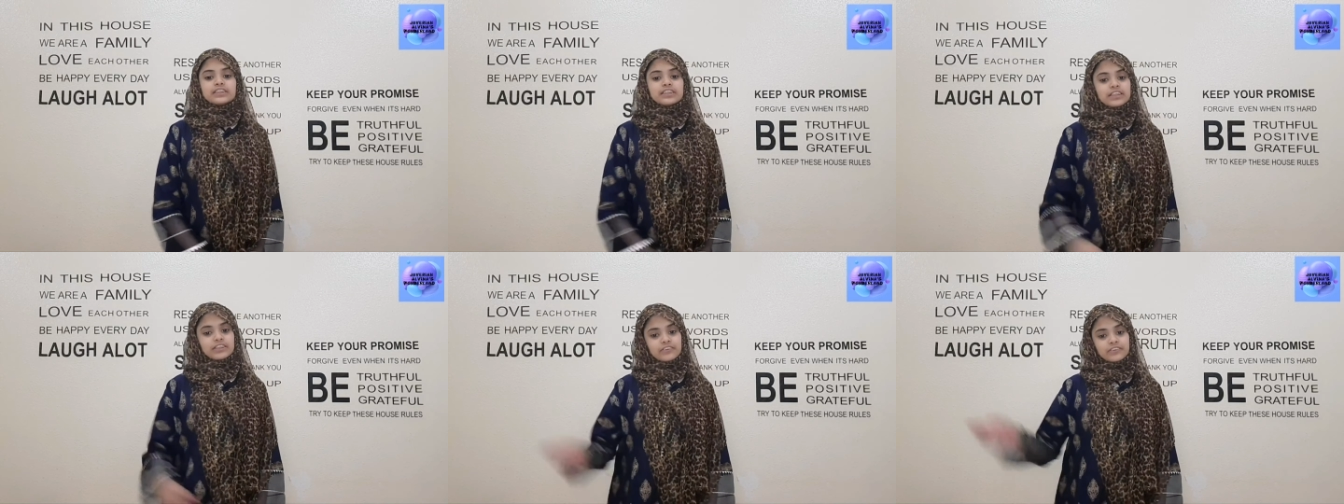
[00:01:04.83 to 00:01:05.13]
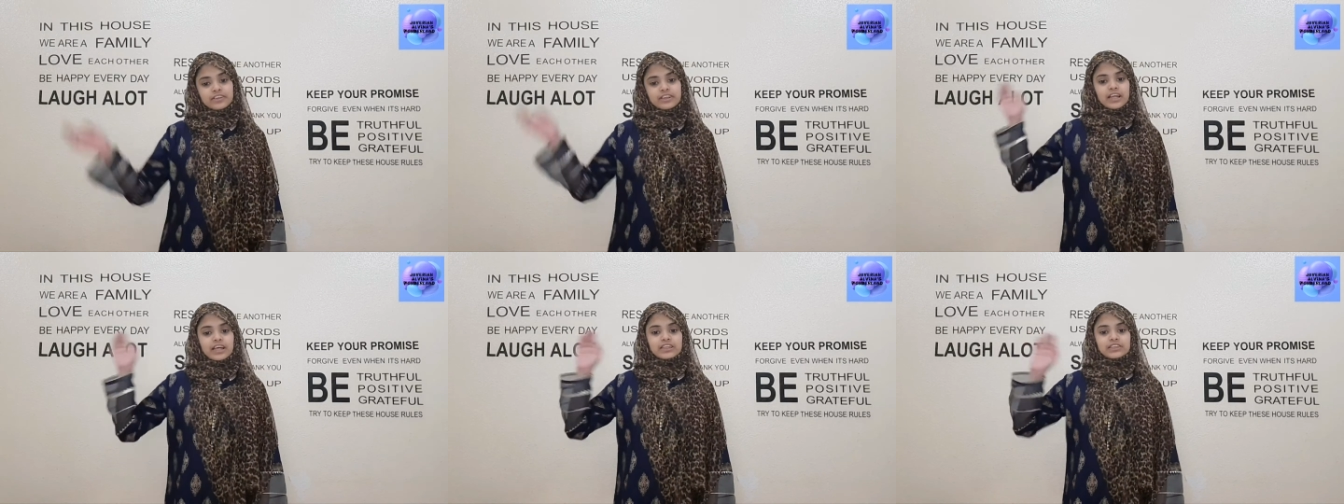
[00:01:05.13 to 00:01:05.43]
see
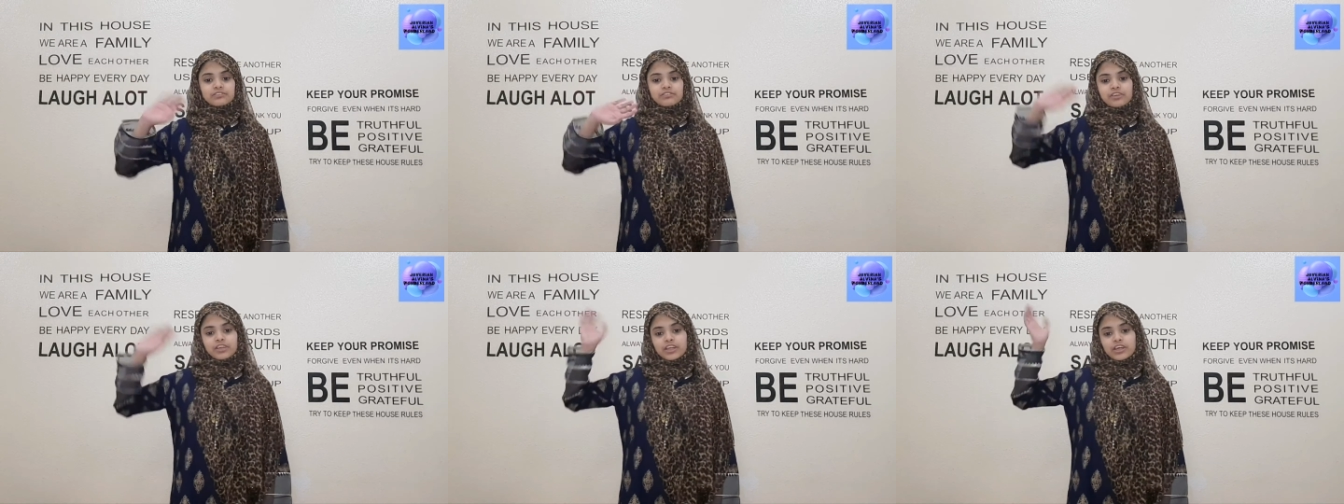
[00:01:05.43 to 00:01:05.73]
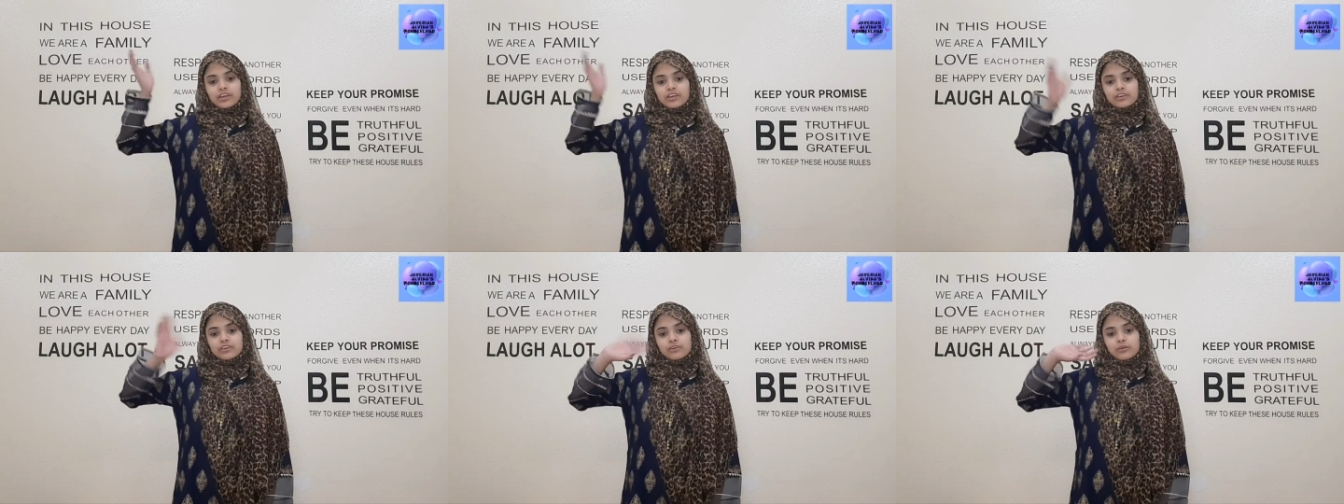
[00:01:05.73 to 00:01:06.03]
you in the next
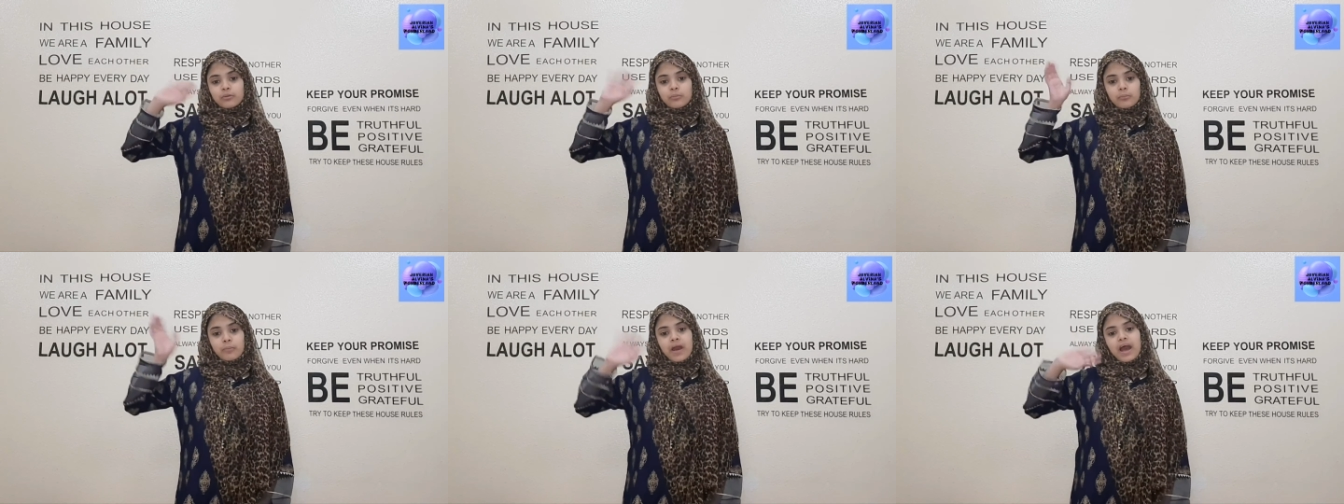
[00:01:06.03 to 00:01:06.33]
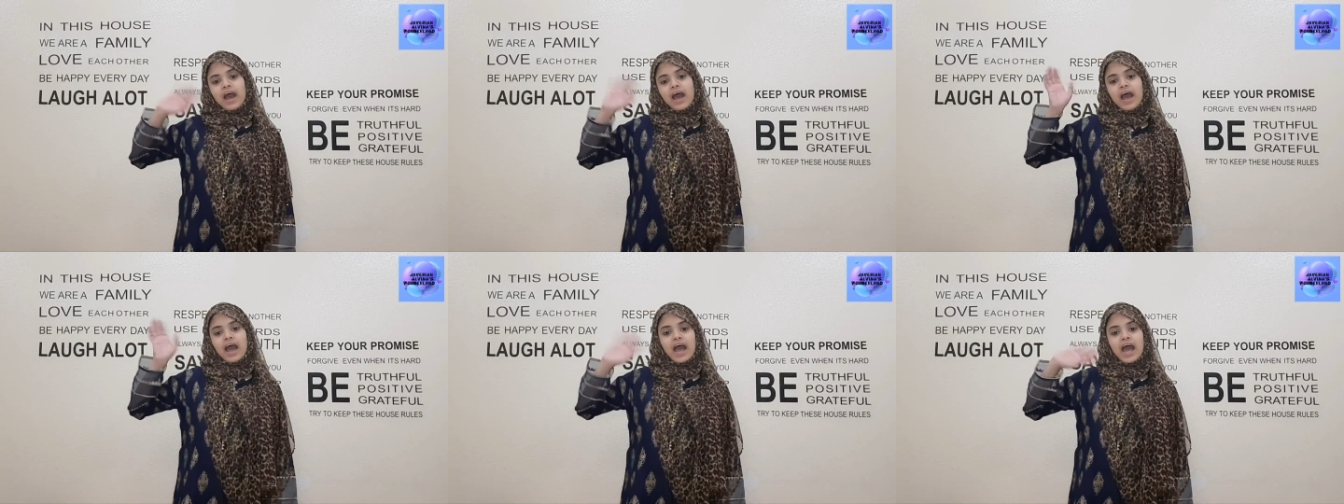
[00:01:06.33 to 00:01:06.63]
video.
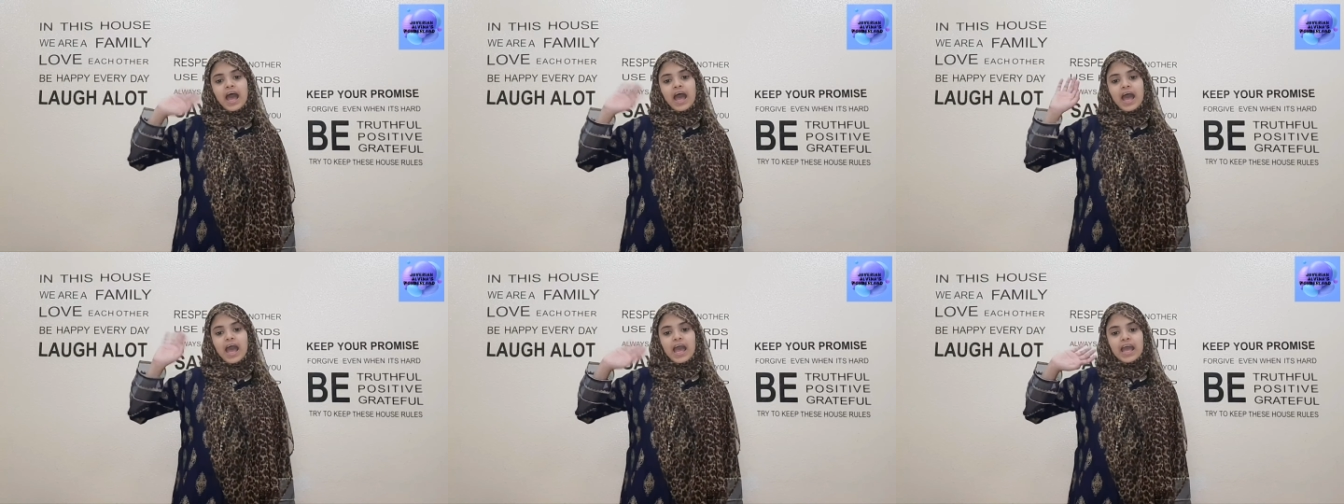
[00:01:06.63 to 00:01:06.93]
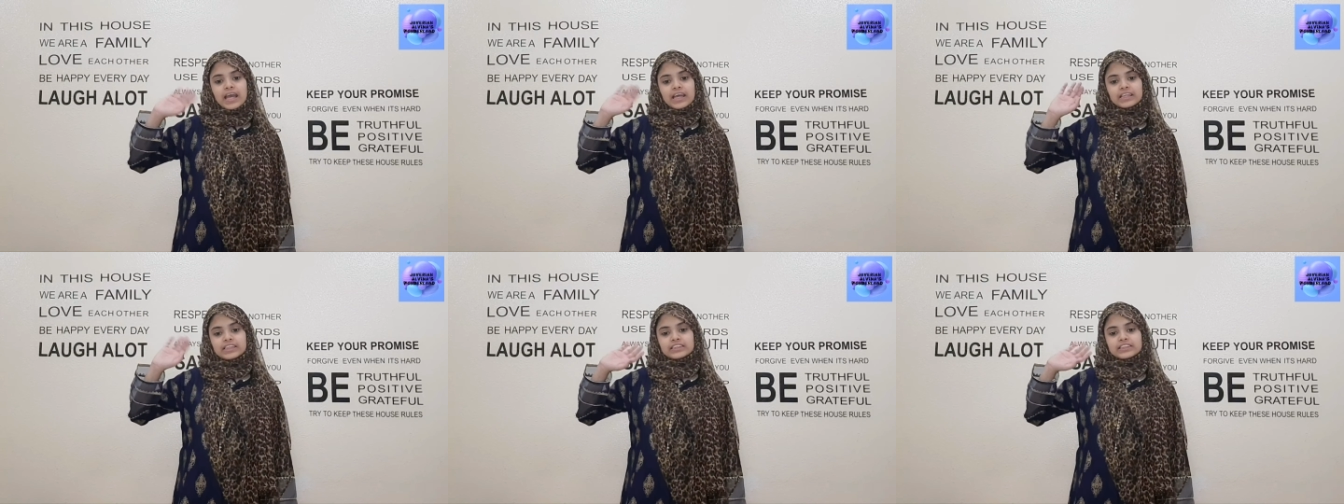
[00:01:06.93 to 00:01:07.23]

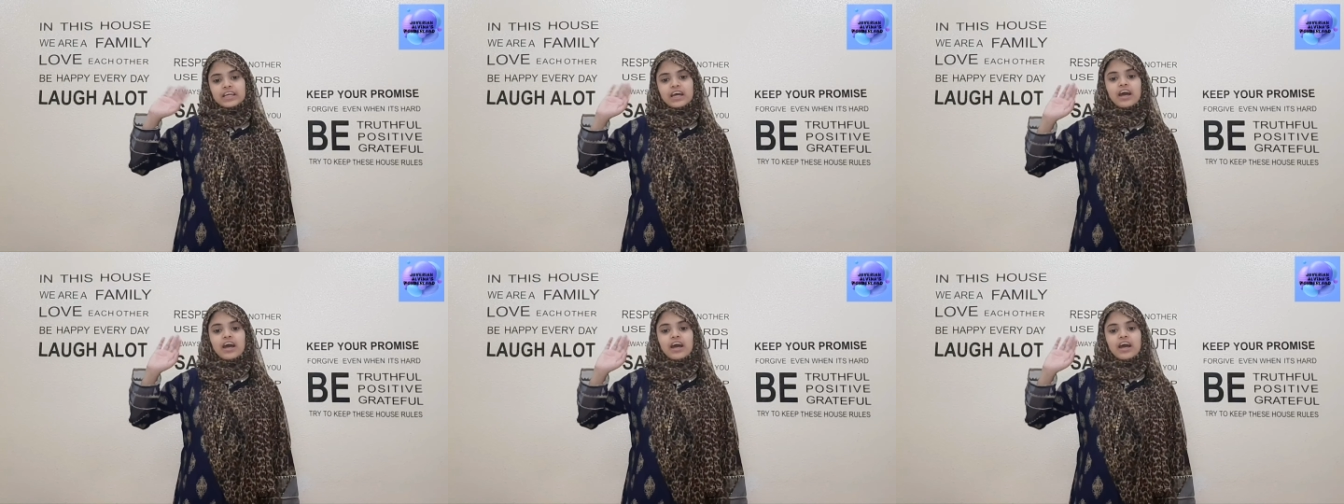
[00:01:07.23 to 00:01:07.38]
Bye.